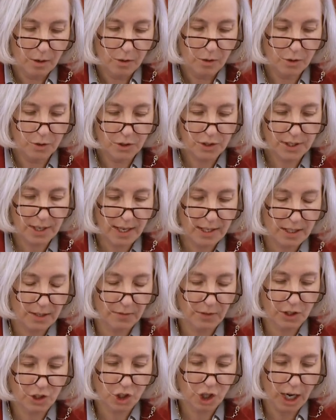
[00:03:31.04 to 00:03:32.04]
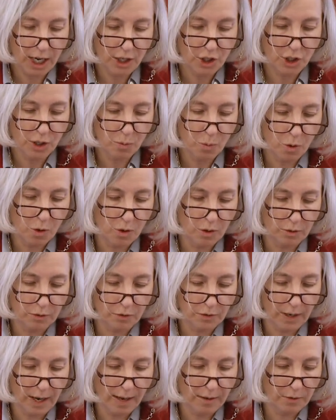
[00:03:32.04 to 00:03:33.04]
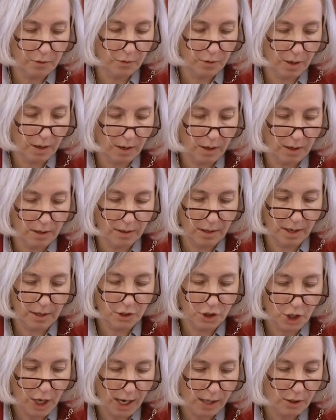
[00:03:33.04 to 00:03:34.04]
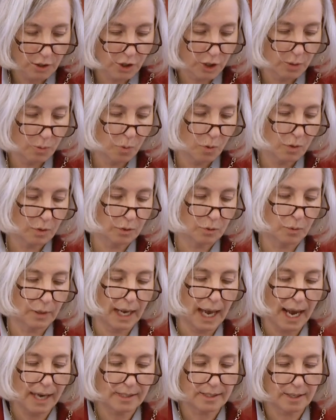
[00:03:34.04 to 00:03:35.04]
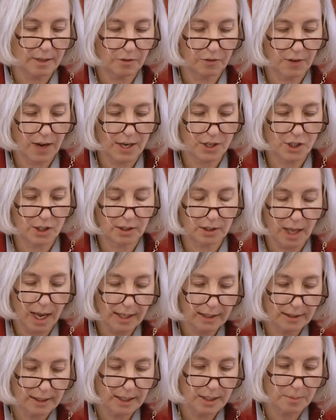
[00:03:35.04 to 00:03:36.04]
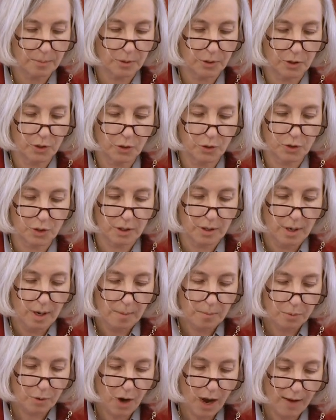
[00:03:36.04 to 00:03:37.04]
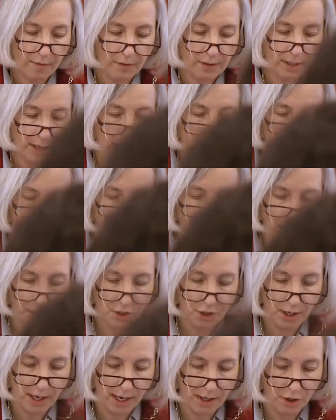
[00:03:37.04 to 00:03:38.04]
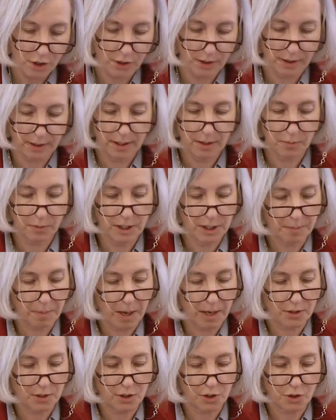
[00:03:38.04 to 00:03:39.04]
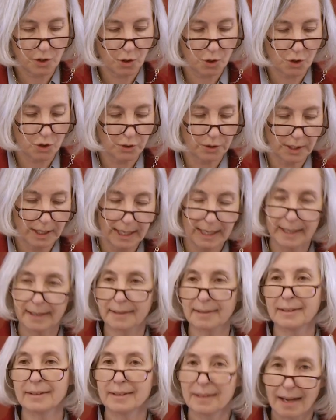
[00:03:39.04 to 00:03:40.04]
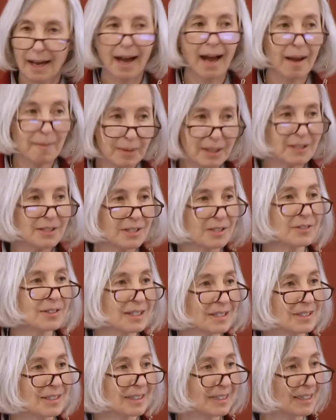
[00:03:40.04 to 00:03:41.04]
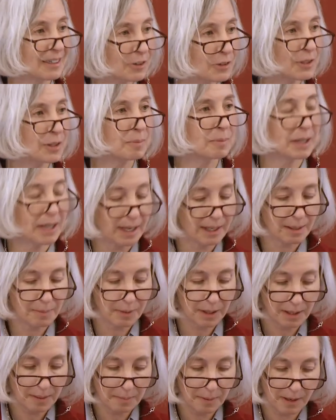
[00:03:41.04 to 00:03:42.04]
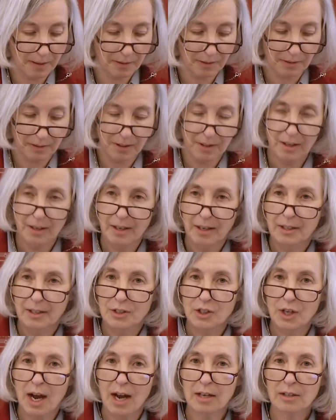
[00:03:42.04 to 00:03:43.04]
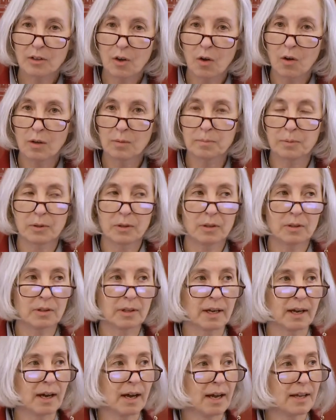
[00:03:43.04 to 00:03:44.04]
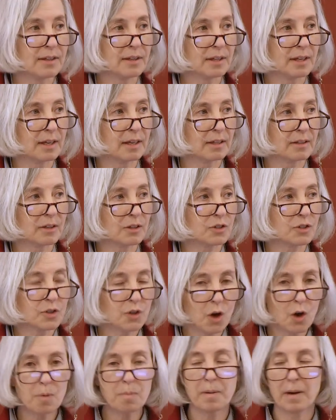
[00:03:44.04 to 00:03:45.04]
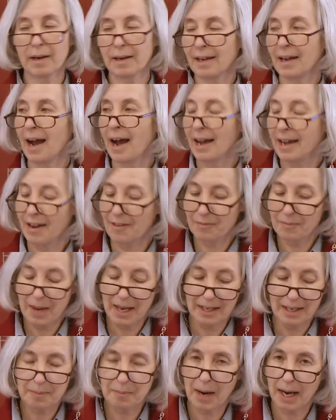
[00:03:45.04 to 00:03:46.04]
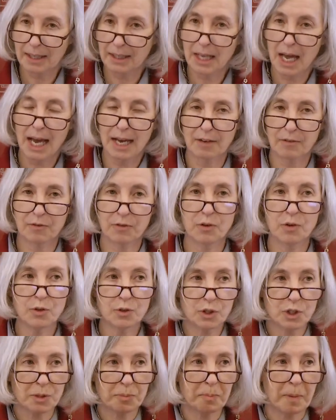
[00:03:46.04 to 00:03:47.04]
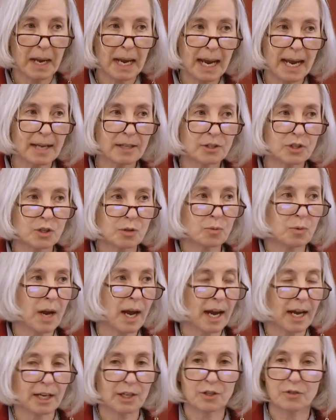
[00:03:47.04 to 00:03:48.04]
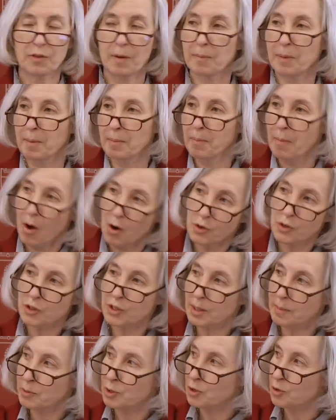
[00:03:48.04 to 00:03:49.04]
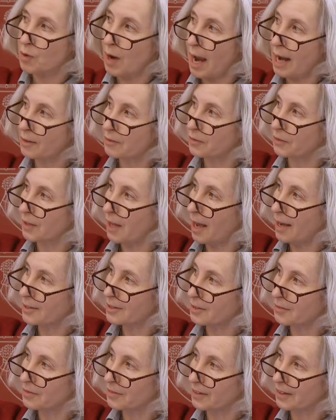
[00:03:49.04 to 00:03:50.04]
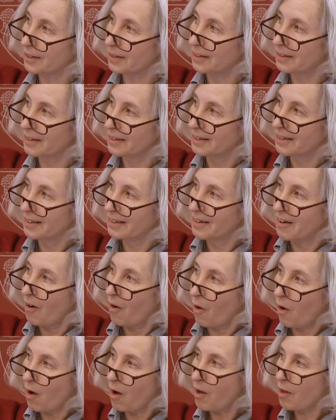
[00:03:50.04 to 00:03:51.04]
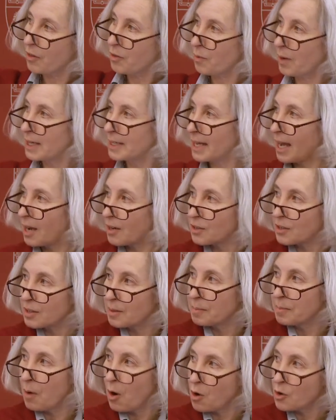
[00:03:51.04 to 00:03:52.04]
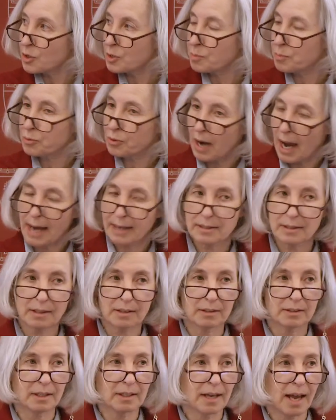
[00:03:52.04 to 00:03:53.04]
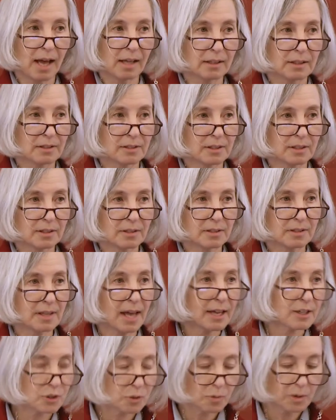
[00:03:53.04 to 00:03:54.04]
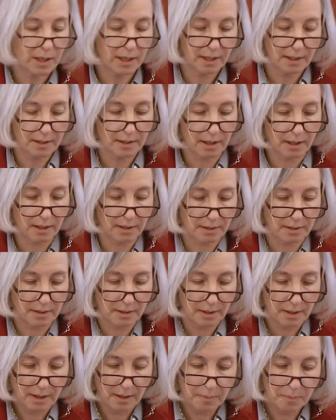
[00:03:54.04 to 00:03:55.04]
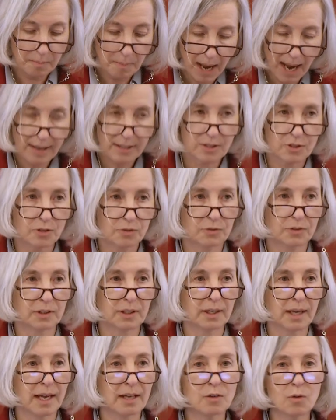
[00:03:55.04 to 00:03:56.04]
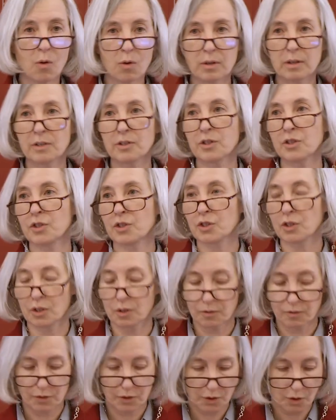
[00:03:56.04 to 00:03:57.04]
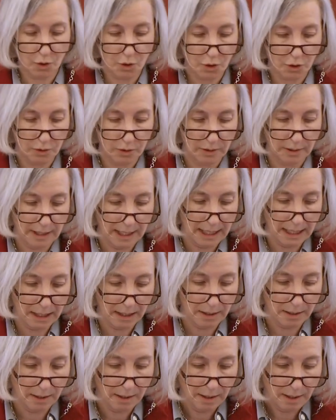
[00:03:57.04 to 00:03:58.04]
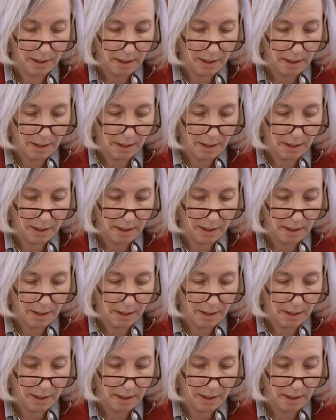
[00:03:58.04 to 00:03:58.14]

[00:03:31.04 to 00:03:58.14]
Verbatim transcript: whose sense of a changing world and uh, a challenging world react in a fashion likely to produce profit and imagination in response to social need. I mean, seriously, could there be anybody better? John Goldberg, I think there's nobody I have met in my life who spans the range from the most abstract philosophy all the way down to the most practical analysis. That's what he does masterfully in order to serve social need.